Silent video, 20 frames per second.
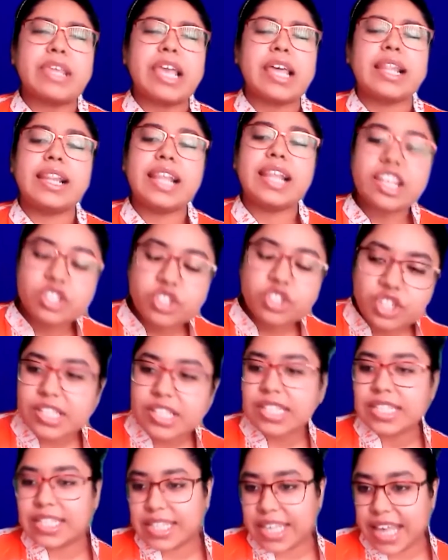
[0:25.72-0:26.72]
Let's
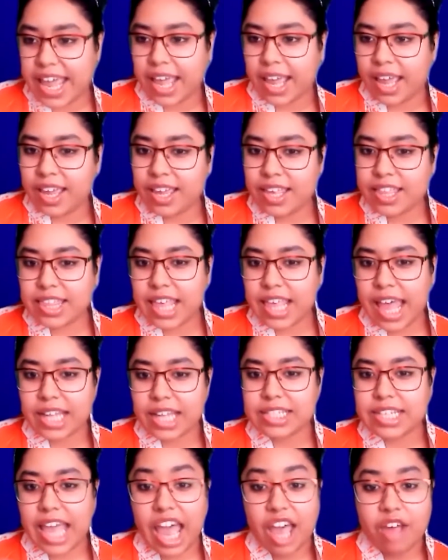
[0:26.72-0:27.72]
just say
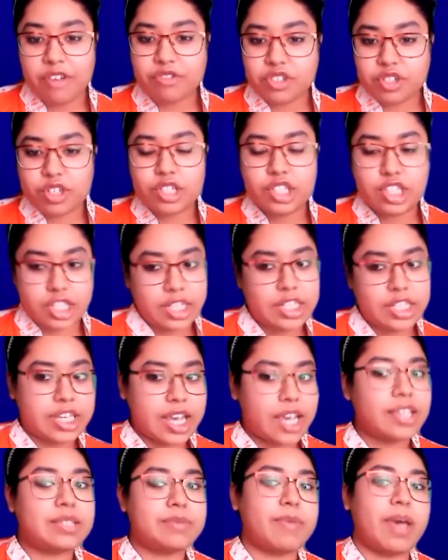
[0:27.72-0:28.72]
that after
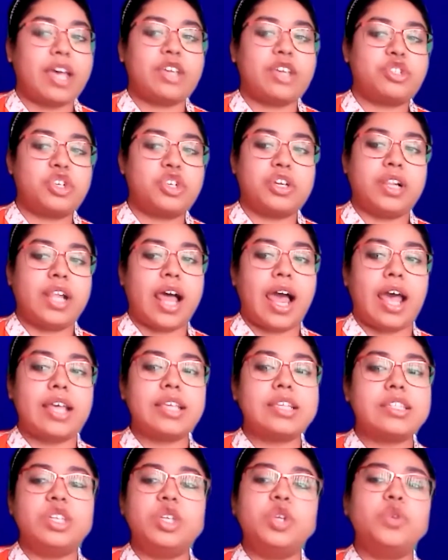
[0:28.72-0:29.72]
today's
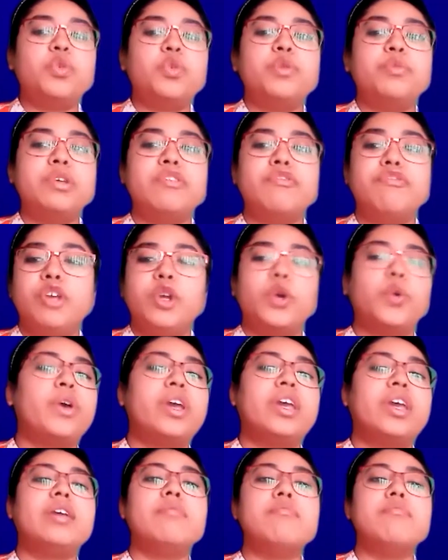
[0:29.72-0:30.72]
masterclass, you will be
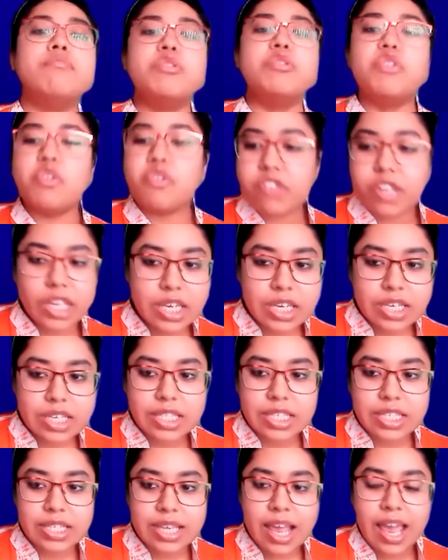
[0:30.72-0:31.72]
viewing
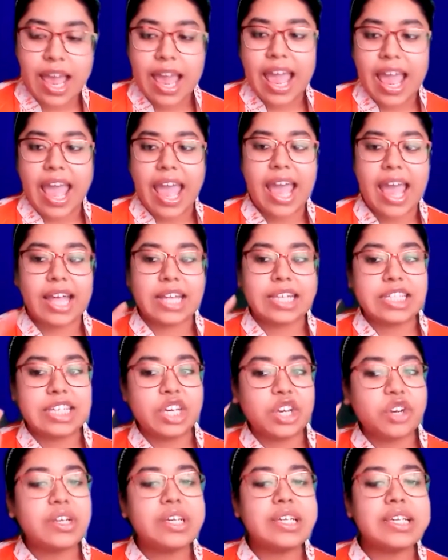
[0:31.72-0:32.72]
movies and
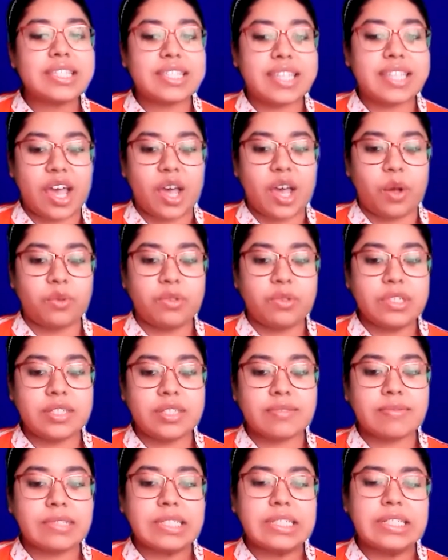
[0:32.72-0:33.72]
hearing sound
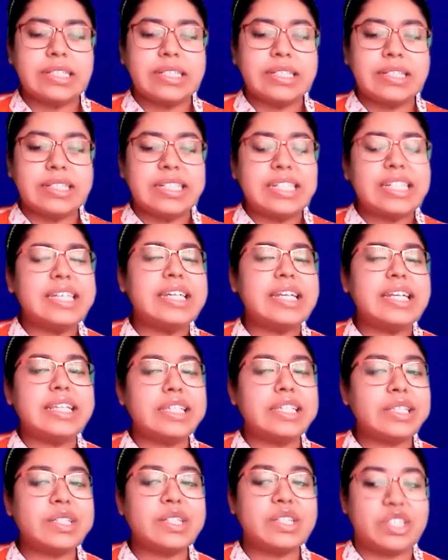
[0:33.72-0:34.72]
in a
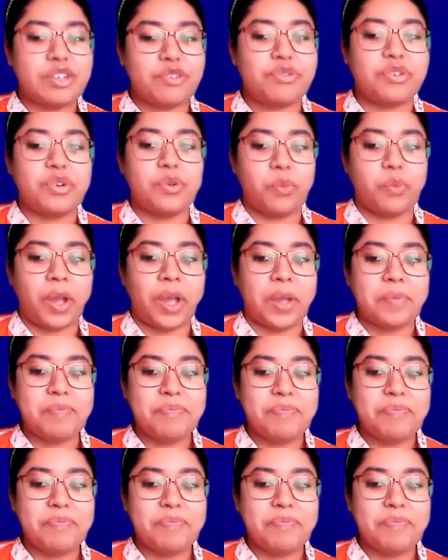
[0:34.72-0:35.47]
little different way.